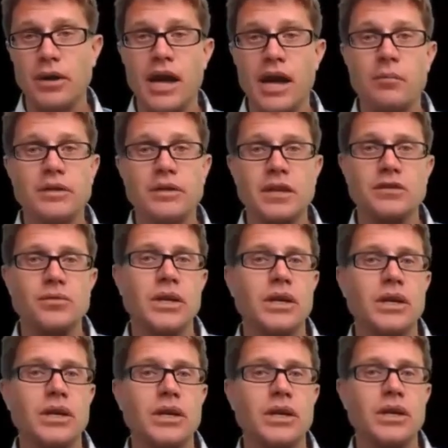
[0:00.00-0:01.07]
What happens as
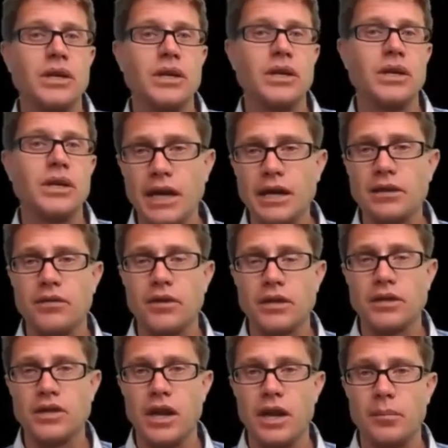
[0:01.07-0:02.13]
we increase length, for
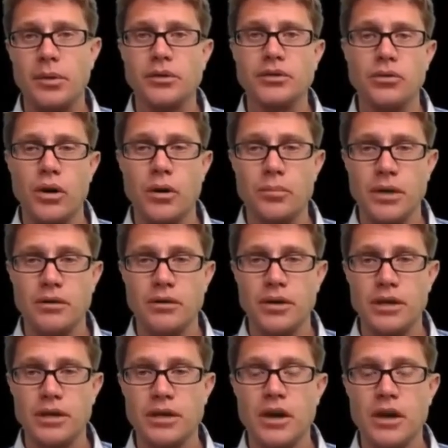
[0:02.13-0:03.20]
example, to our
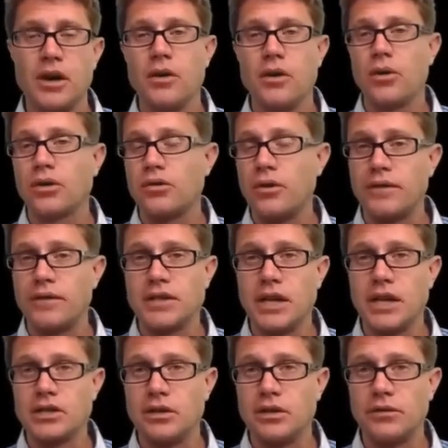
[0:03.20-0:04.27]
period, or
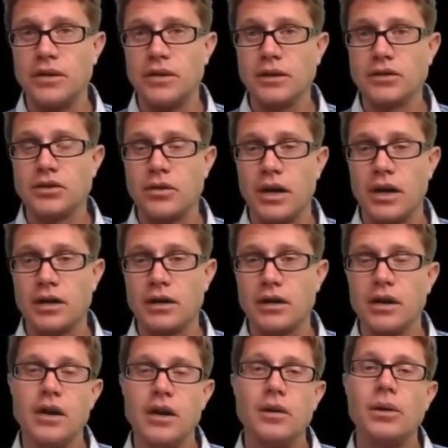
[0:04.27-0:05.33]
gravitational field strength?
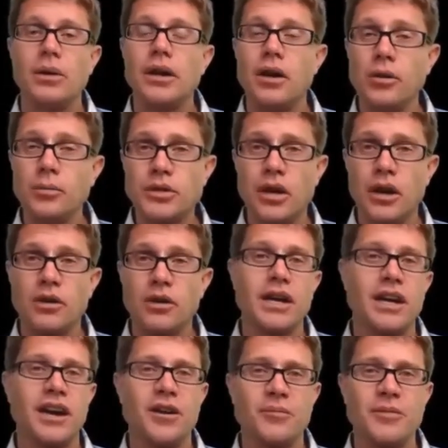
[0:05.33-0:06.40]
Well, I hope so,
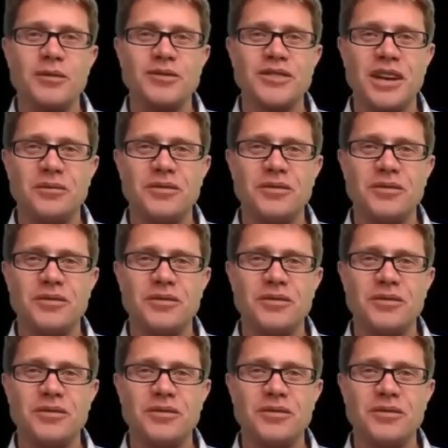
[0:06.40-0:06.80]
and I hope that was